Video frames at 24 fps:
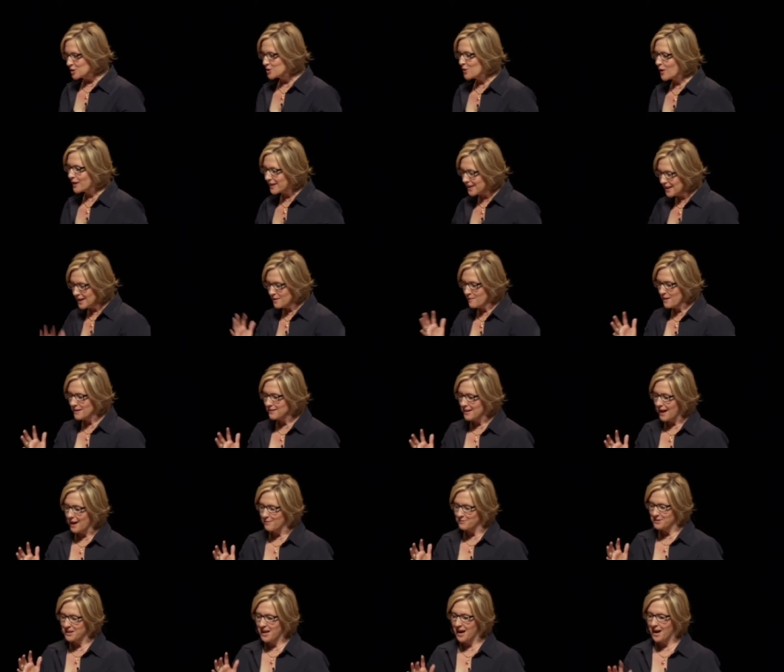so I get out my
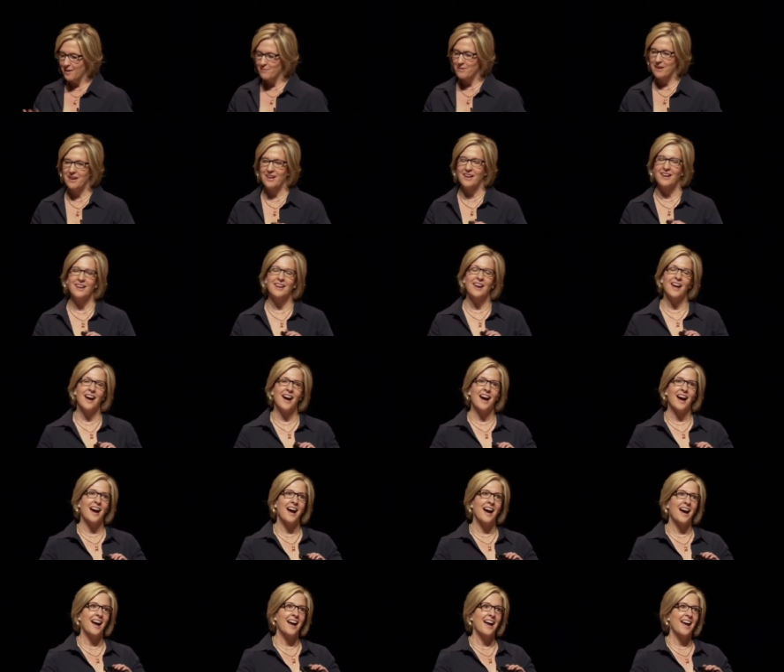laptop and
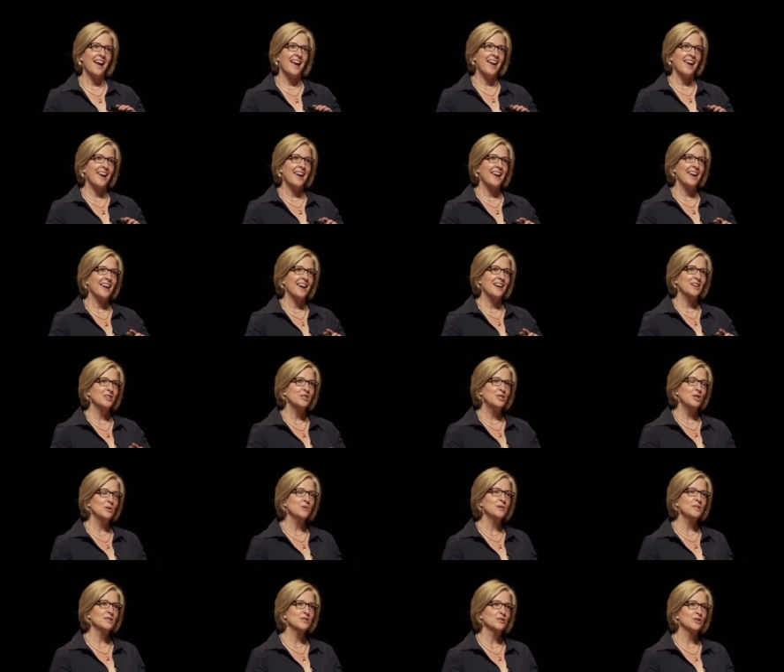I
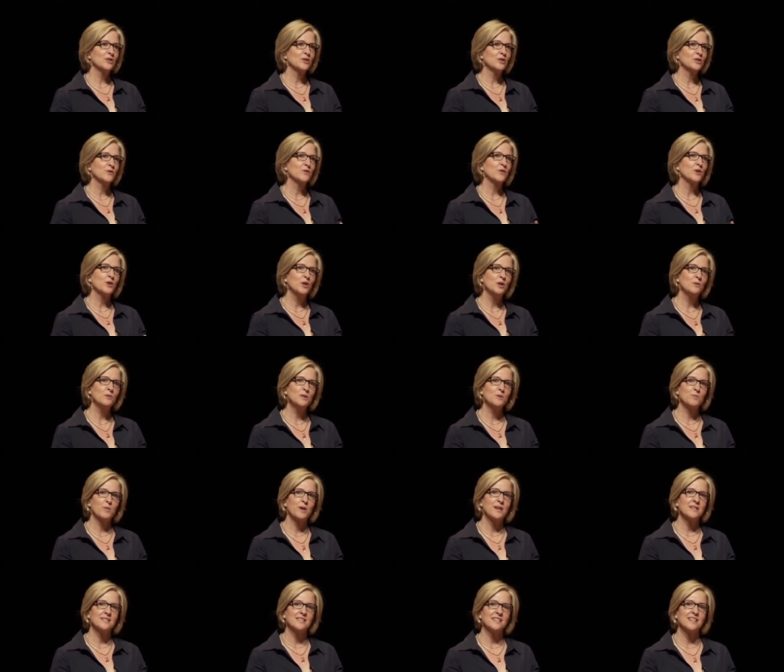do a search for who was
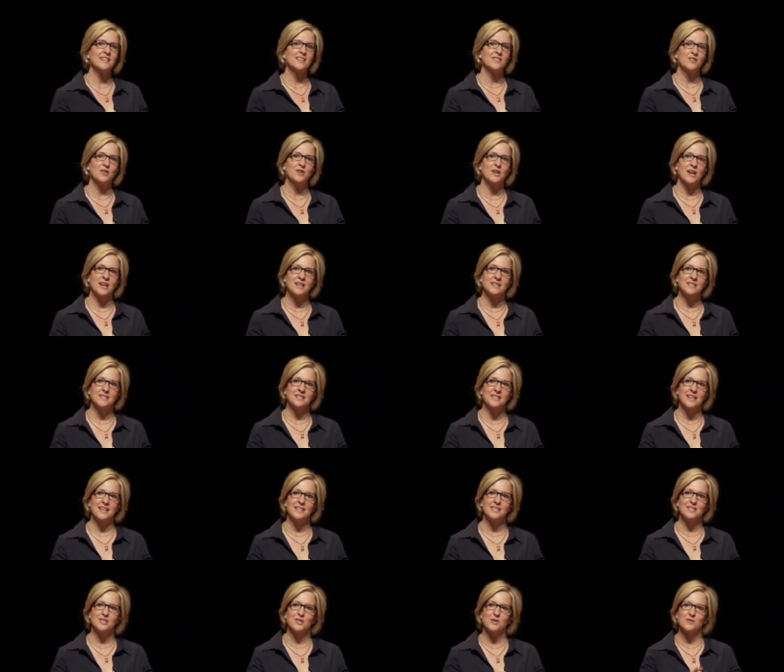president in the United
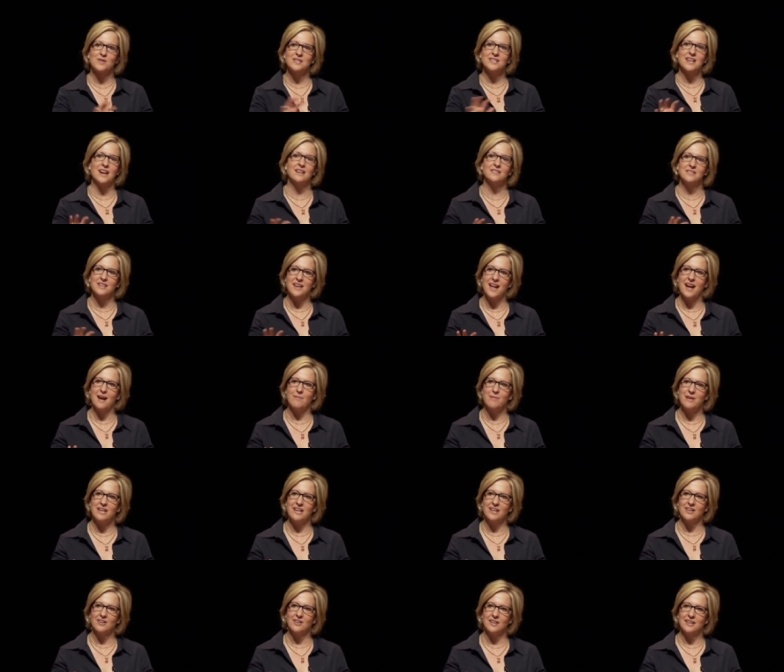States during the Downton
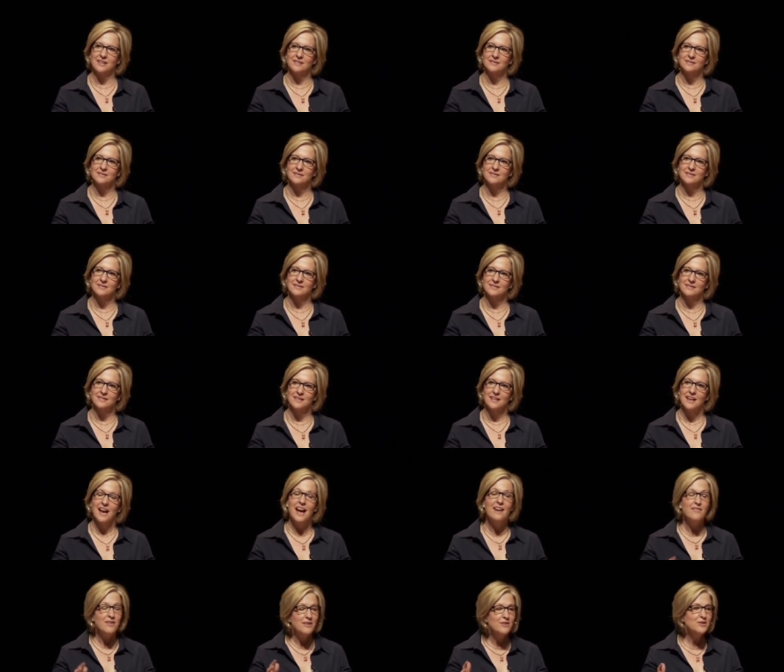Abbey era.
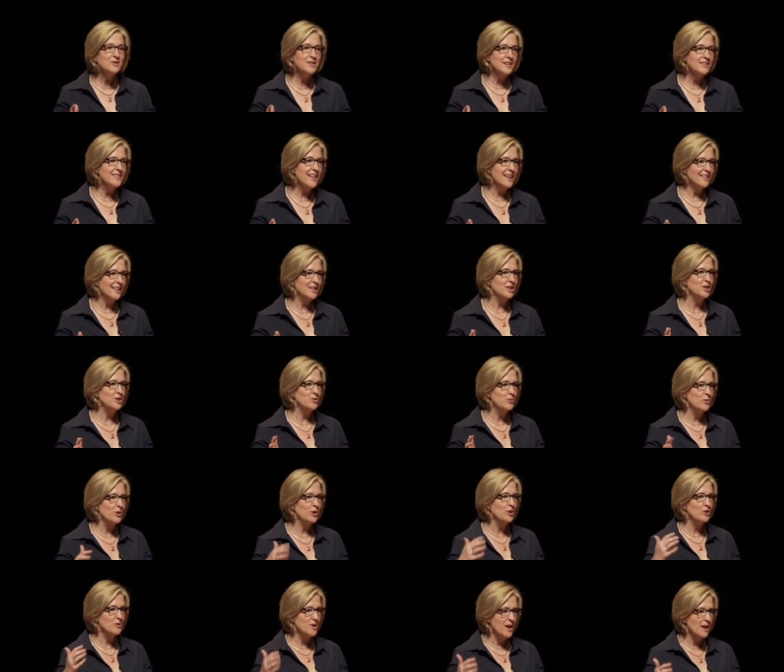Have you ever done that? Like
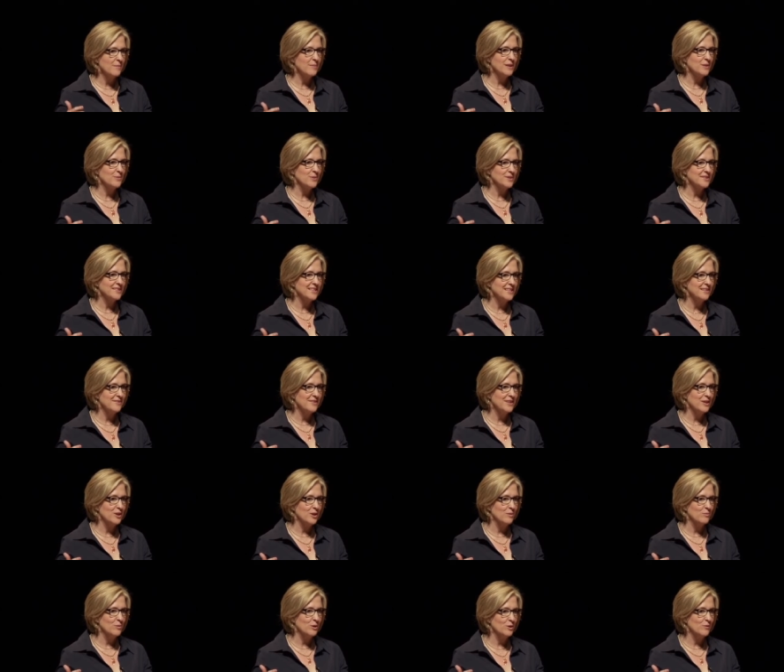you, are numbing with
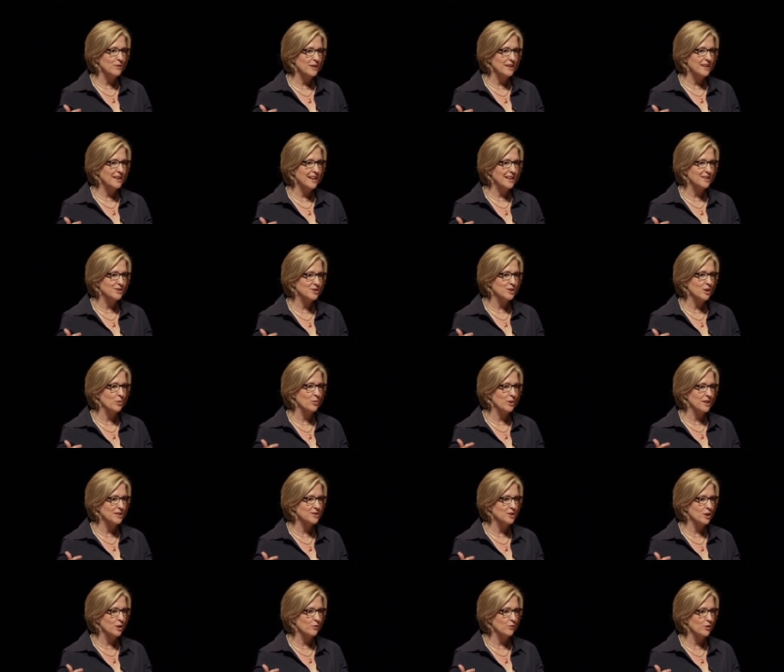TV or a movie, and so
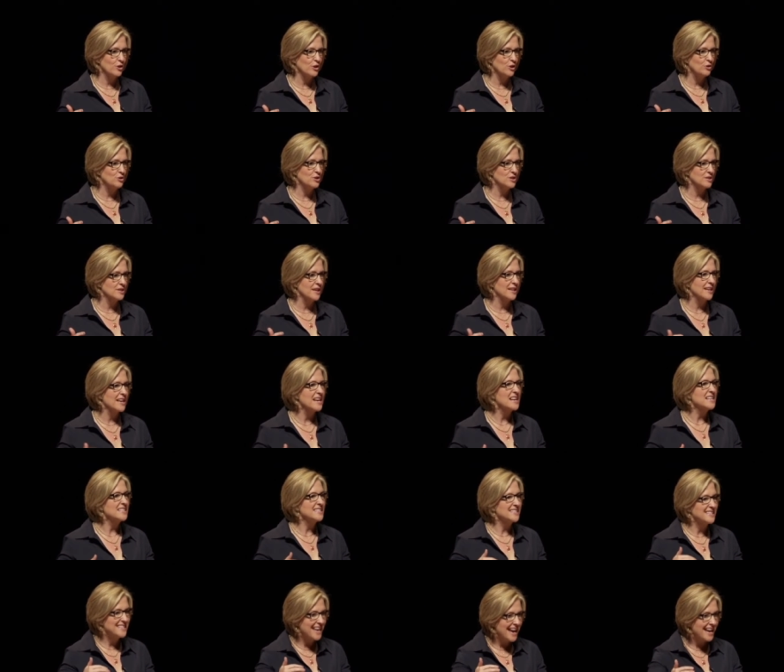when it's over, you just like
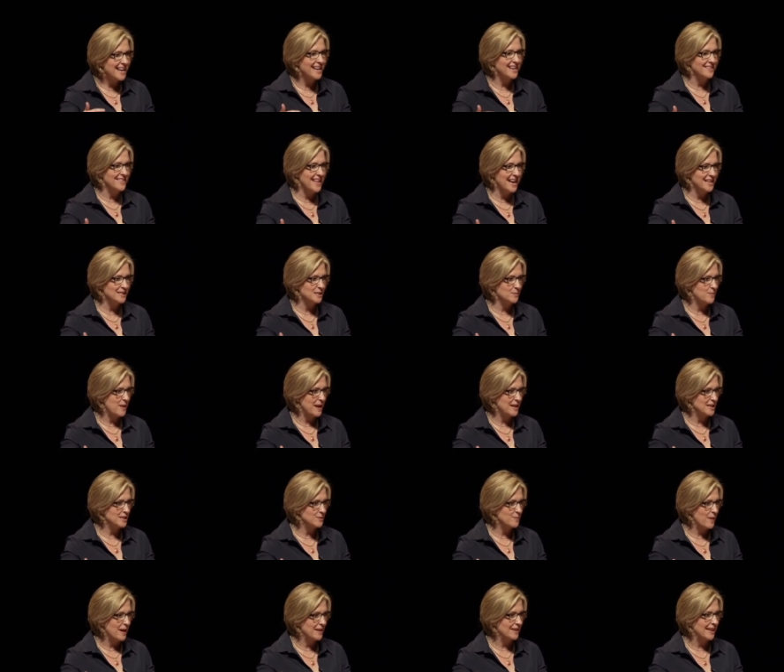stay in that
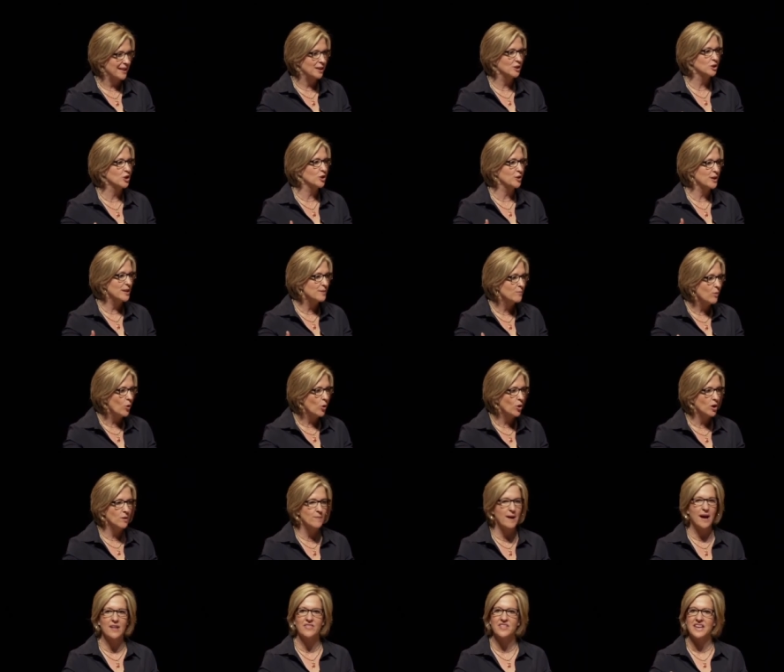space by like learning
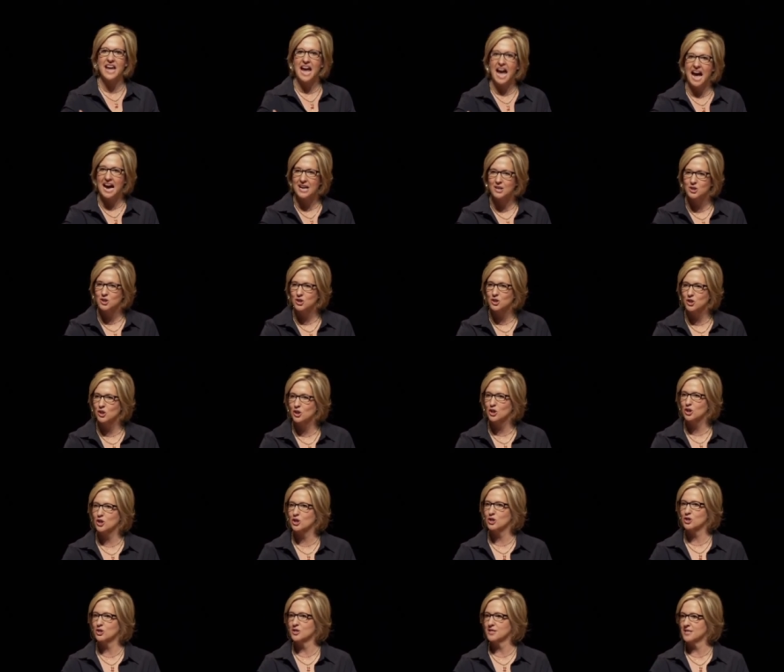more about the
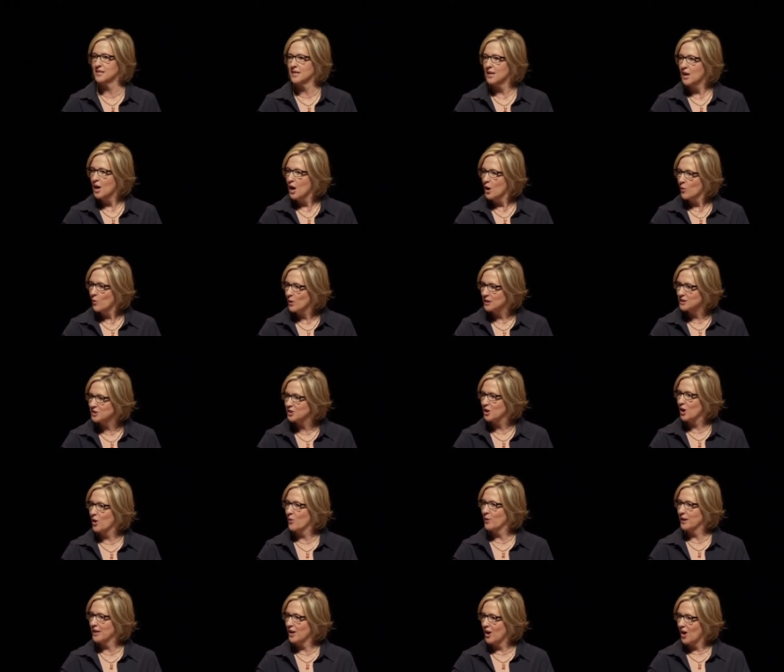actors and what's
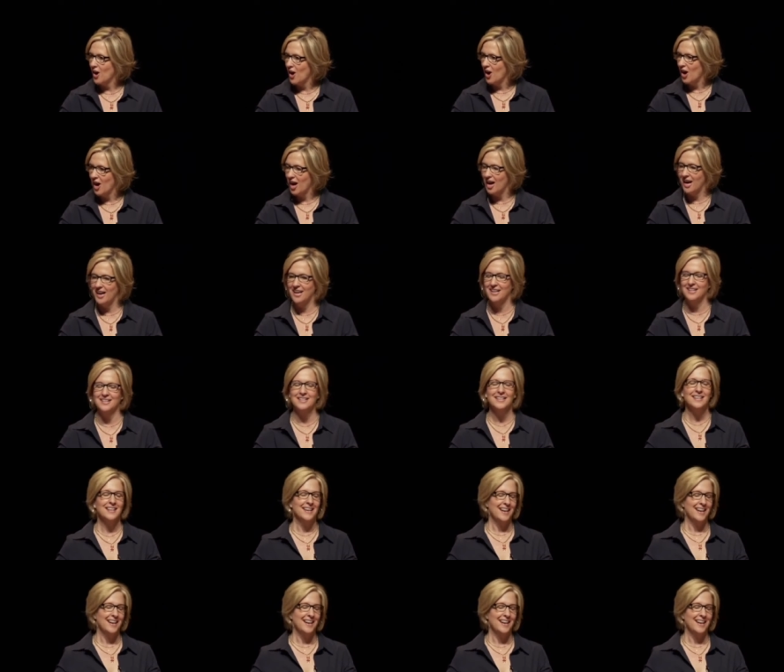going on.